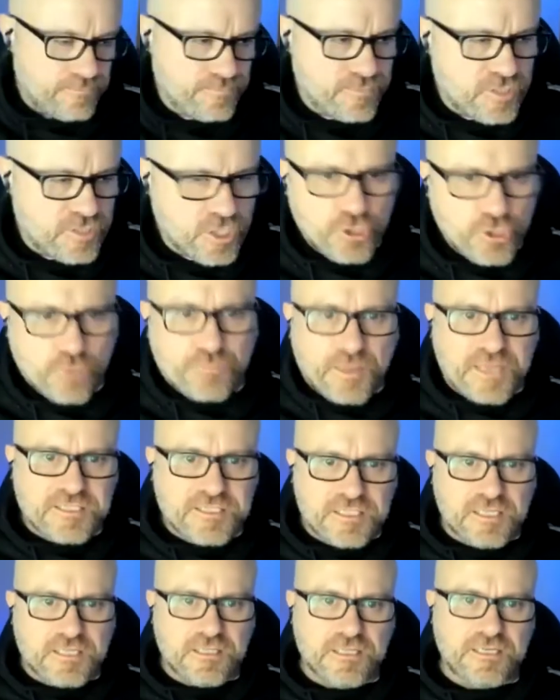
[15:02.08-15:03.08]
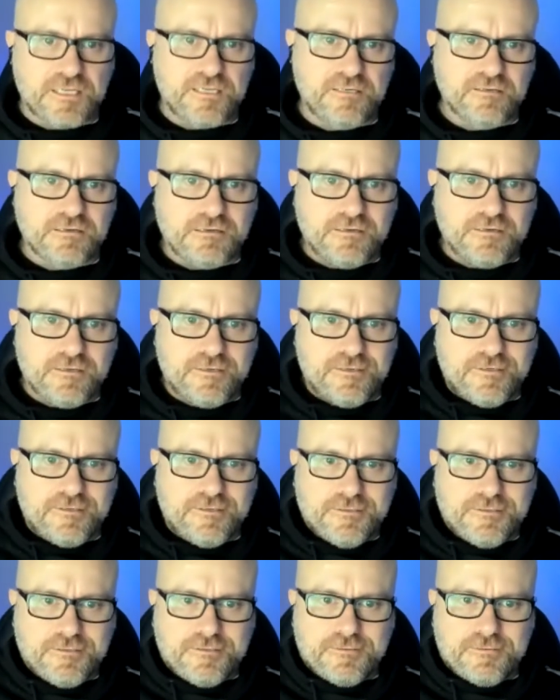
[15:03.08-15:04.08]
so you're basically
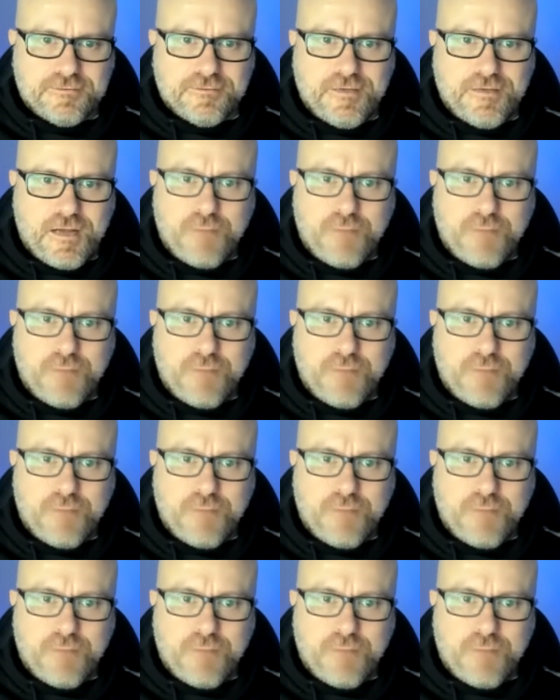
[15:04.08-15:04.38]
a